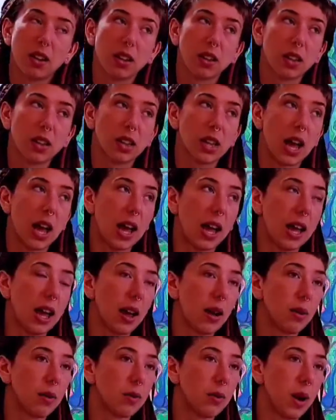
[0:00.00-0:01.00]
like
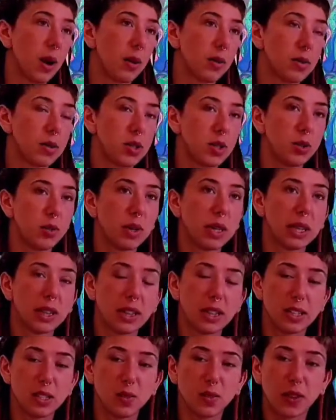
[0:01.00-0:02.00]
I was doing
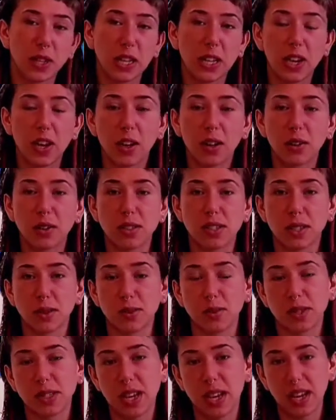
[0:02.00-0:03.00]
these videos, so I
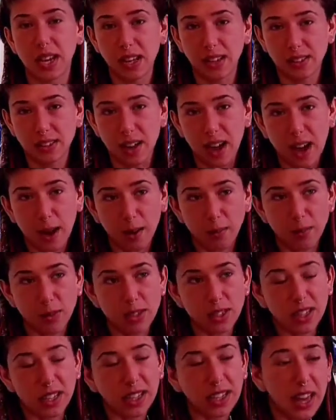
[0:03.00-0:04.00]
was taking time
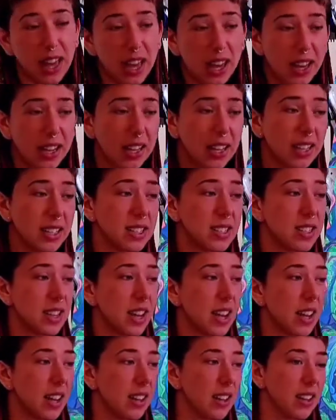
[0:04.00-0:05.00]
to like edit,
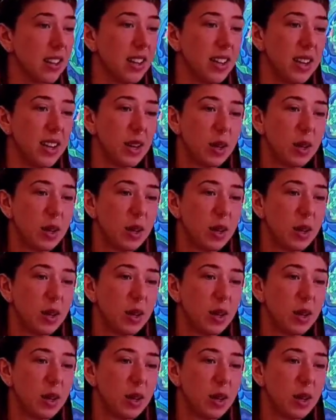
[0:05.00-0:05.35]
and